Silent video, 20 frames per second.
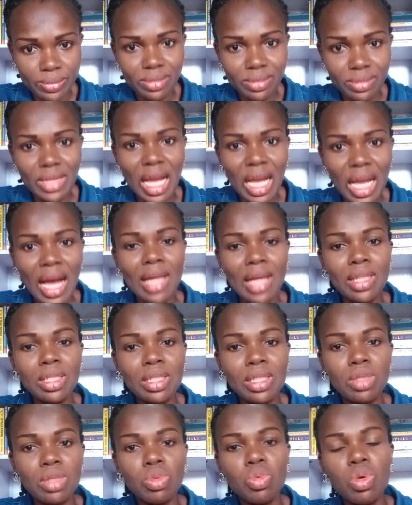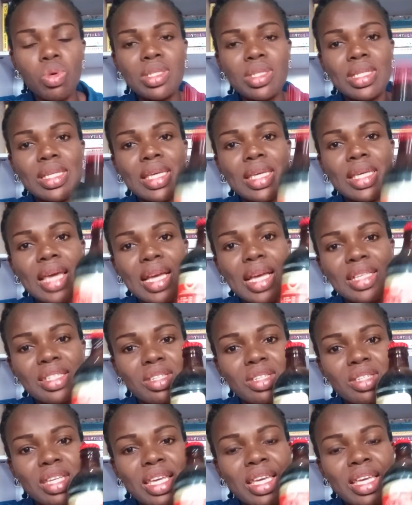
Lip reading: And once it gets